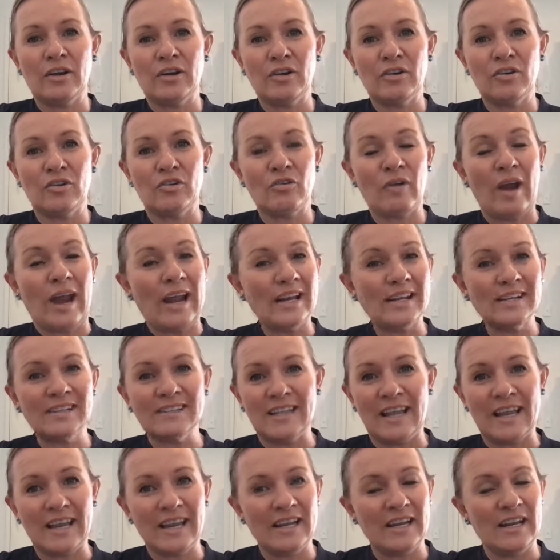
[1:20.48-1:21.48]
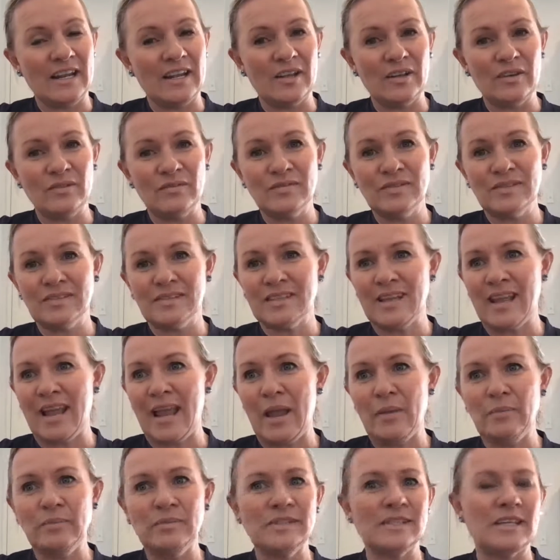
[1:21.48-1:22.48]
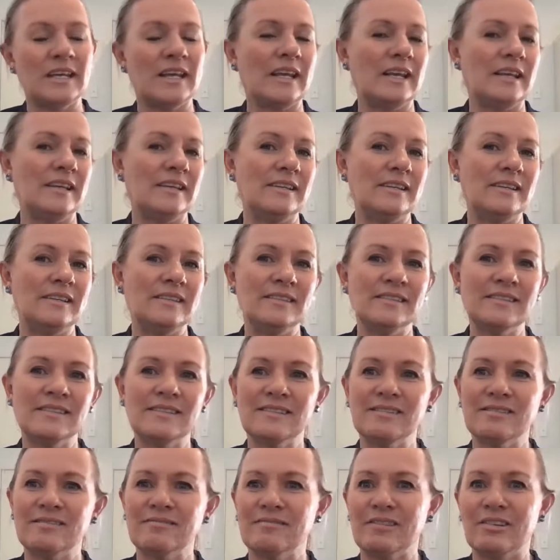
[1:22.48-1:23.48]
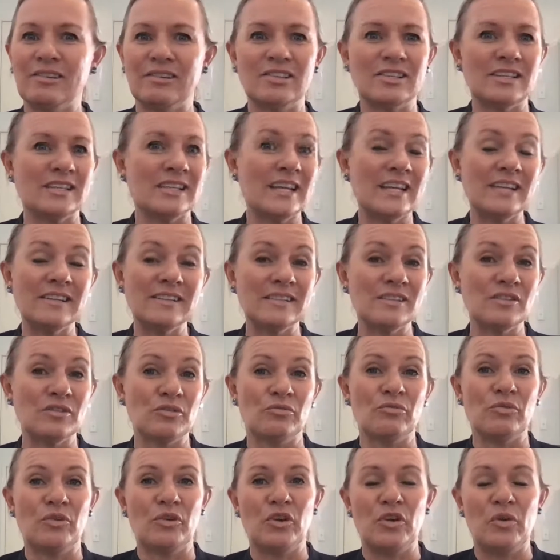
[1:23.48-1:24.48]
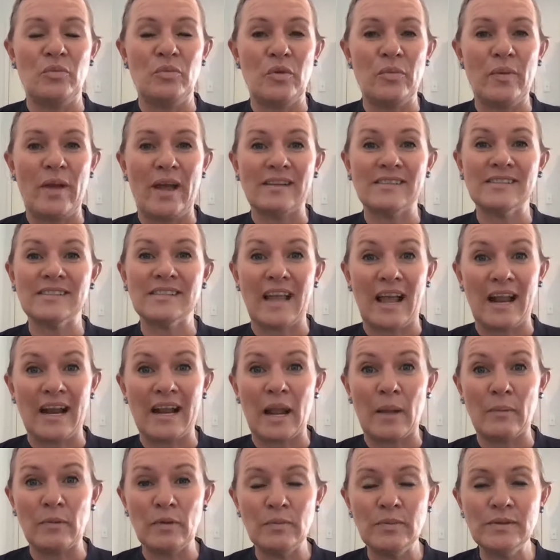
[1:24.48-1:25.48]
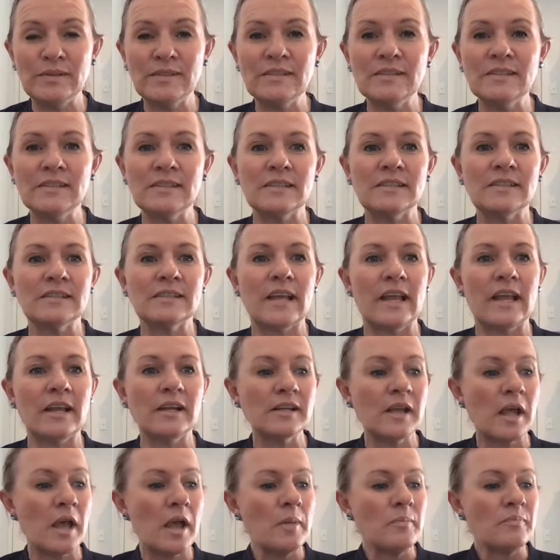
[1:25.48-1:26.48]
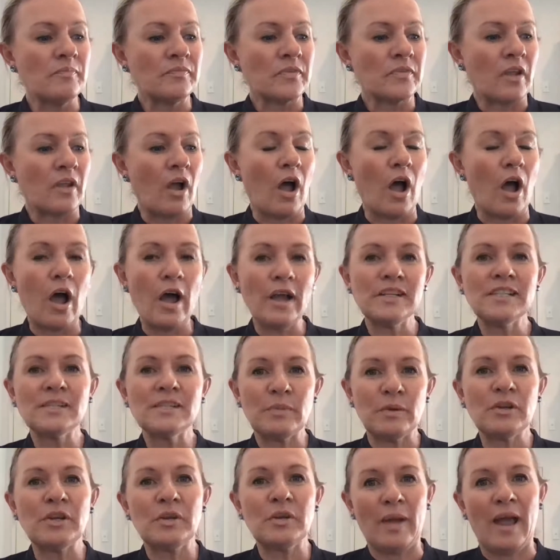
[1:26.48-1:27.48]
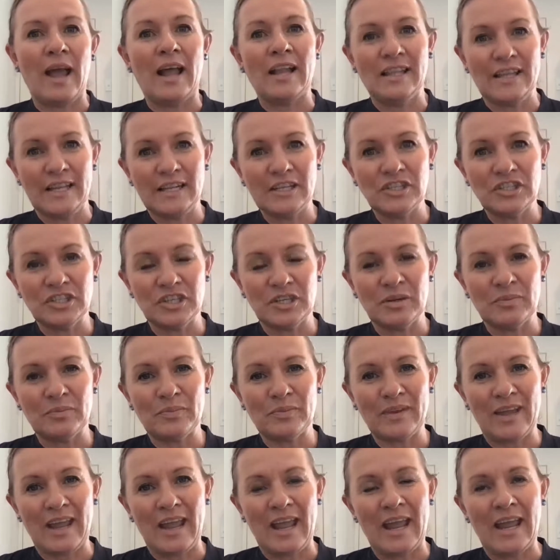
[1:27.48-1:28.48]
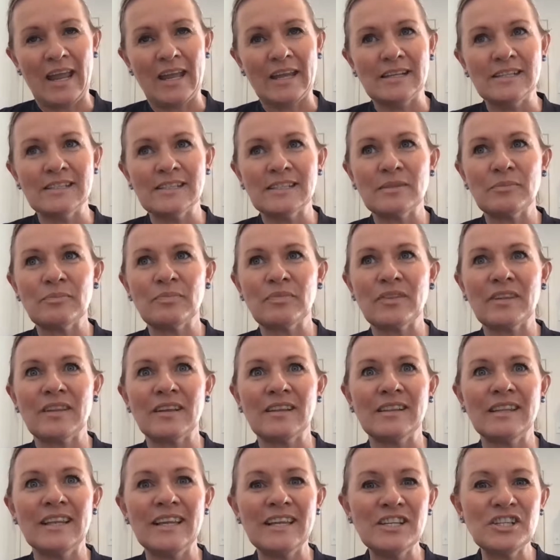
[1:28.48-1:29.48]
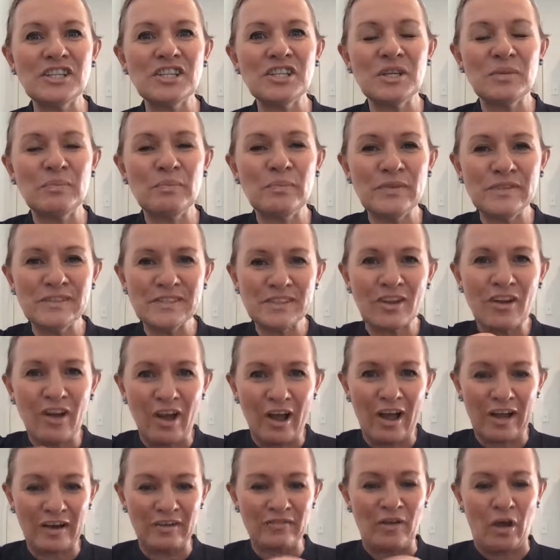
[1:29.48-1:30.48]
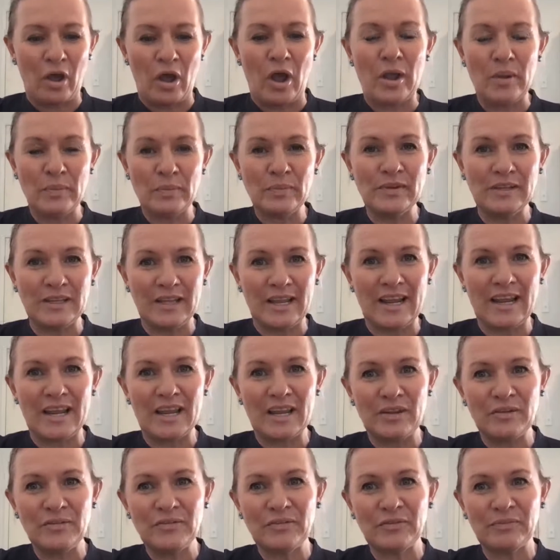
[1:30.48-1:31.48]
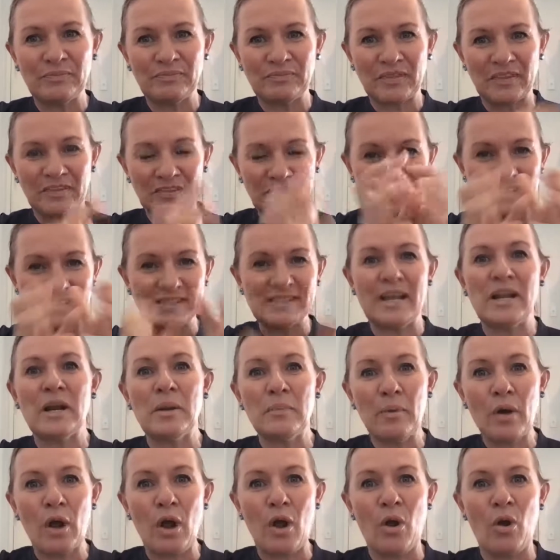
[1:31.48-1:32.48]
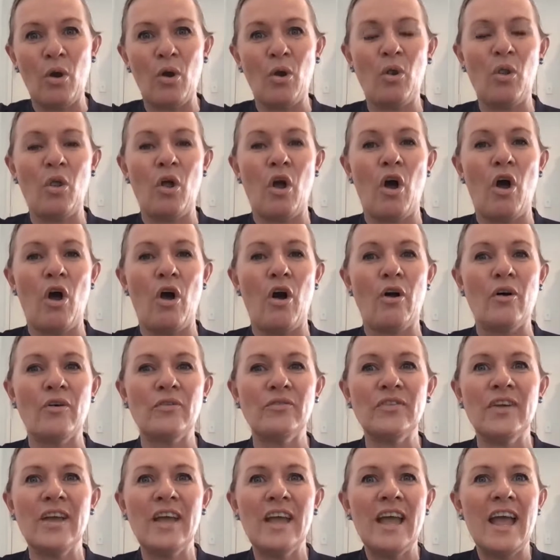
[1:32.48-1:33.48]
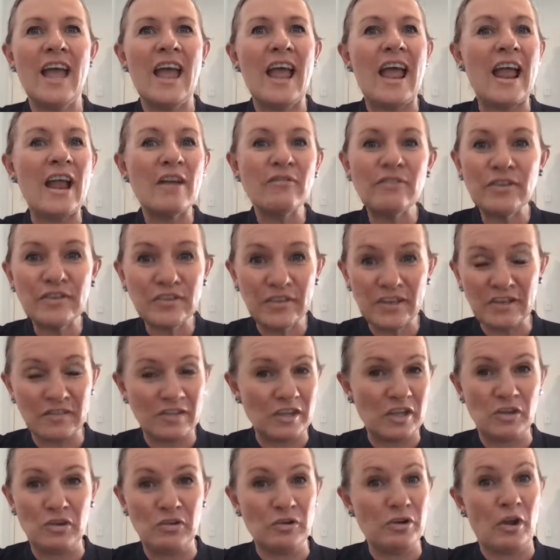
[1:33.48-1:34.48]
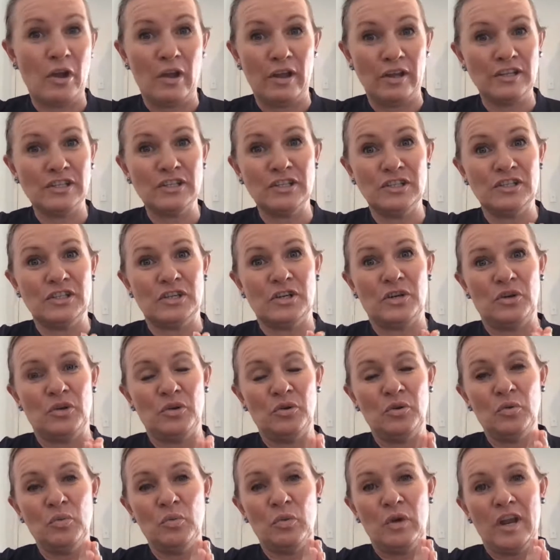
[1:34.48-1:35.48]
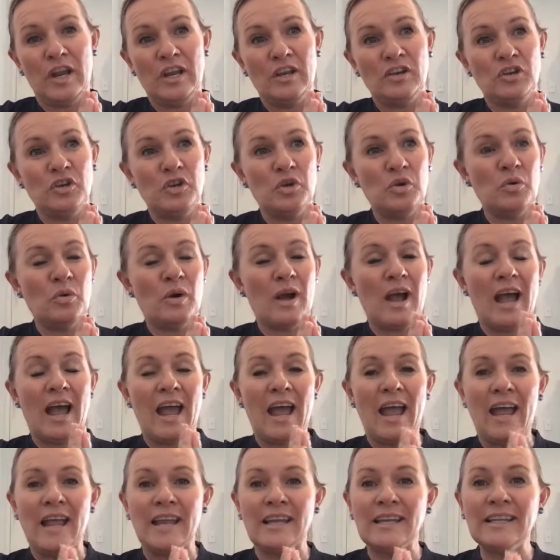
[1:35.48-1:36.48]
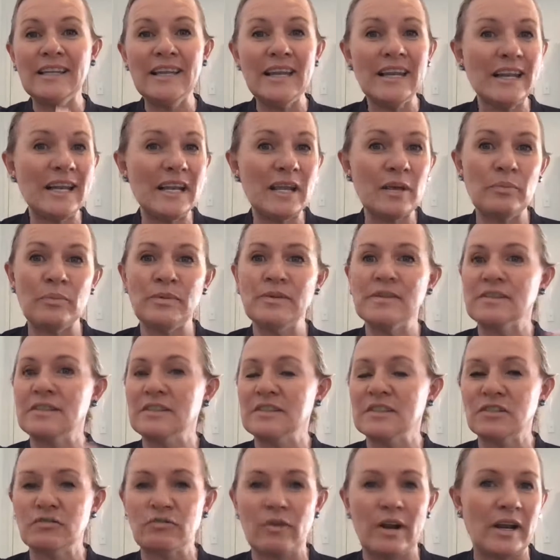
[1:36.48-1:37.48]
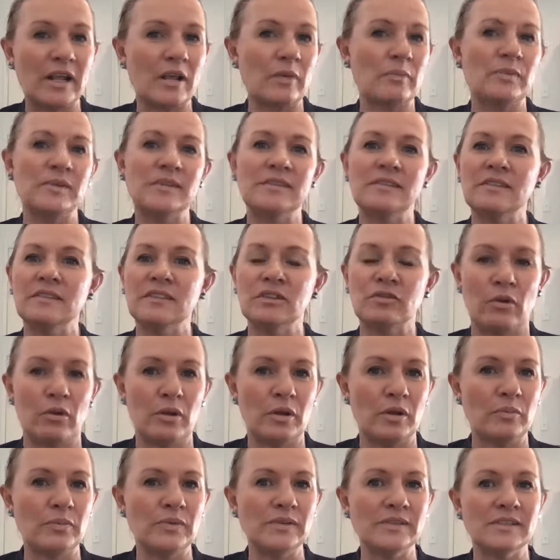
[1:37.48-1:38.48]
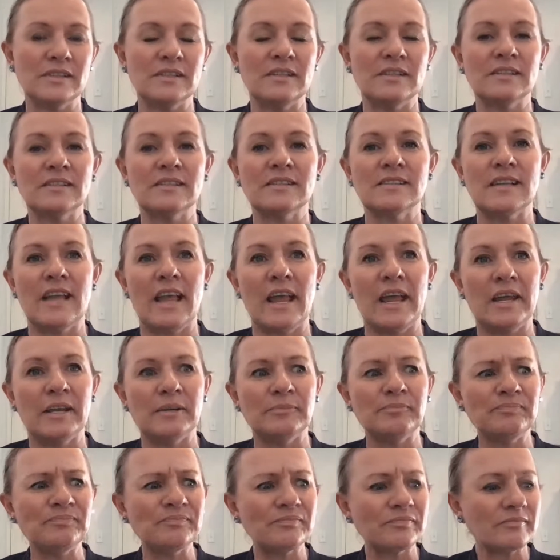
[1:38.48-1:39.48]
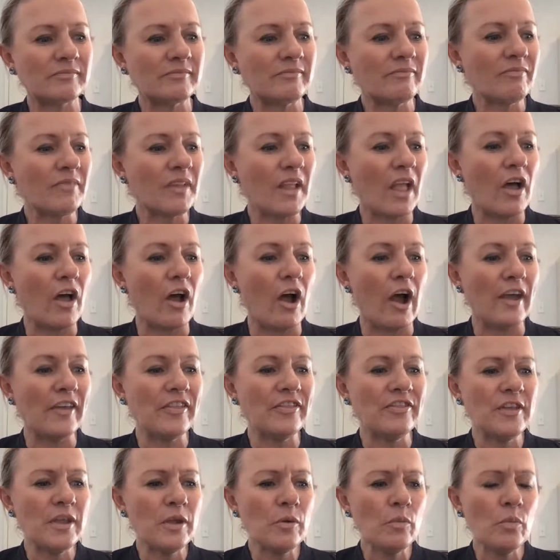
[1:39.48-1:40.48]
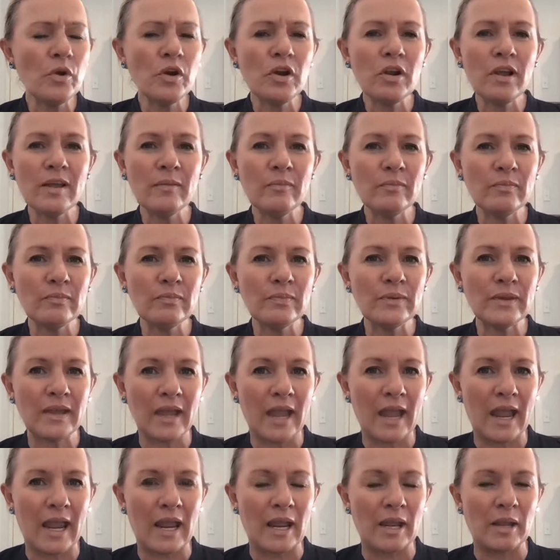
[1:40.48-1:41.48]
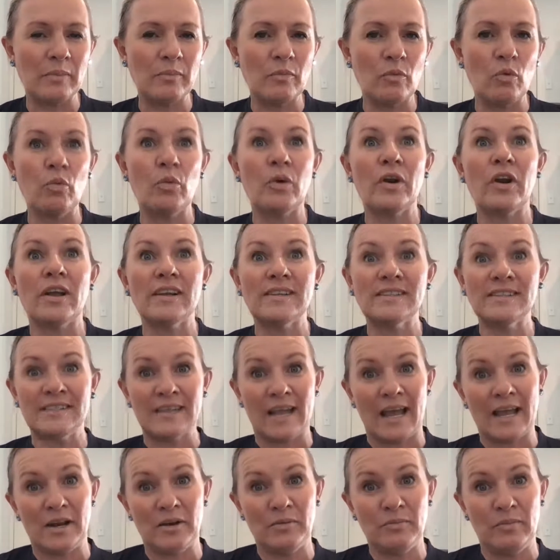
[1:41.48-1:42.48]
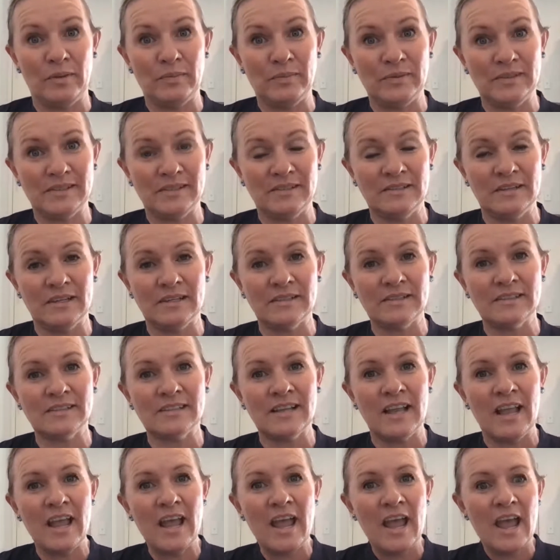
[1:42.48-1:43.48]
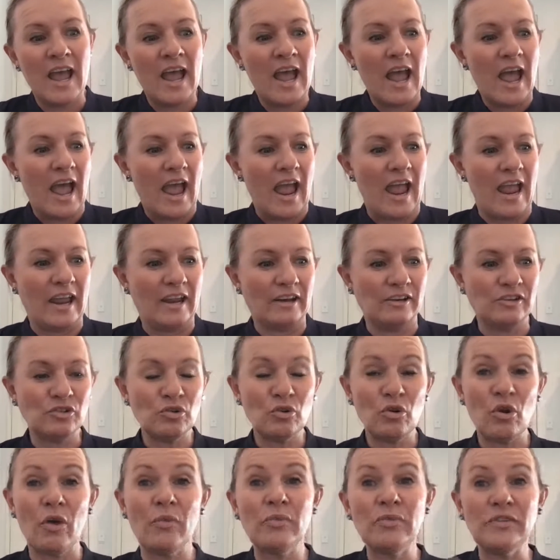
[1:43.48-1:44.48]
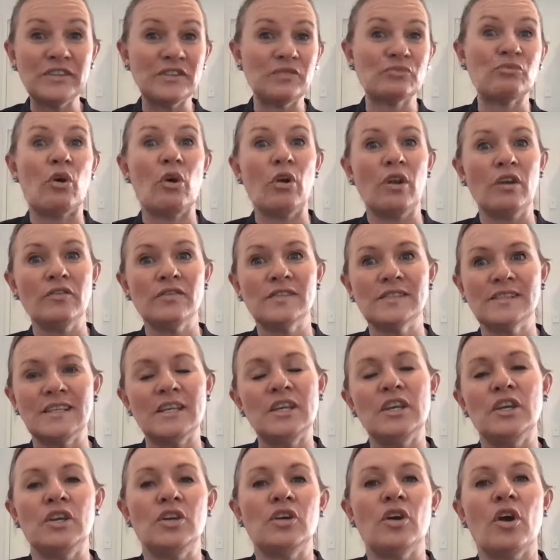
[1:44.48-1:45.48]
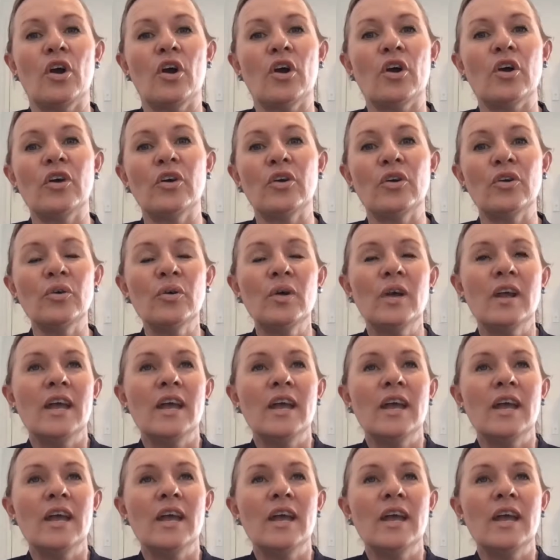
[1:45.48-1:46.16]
great executives, MDs, leaders in the room about scaling up their businesses. And I spoke about leadership. And leadership is kind of, I believe, the center pole of everything that you're going to do when you are leading a business, running a business, growing a business. And I think when I started my business and took on this role of CEO